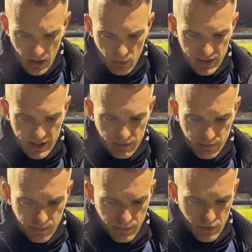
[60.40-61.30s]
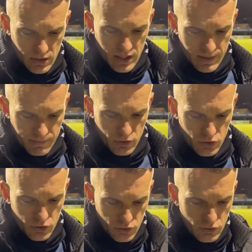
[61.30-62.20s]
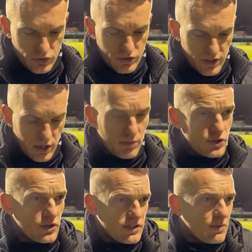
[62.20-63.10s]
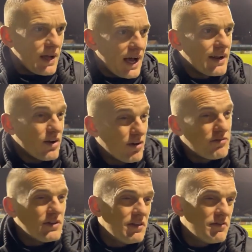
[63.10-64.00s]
didn't use the opportunities that we had enough in the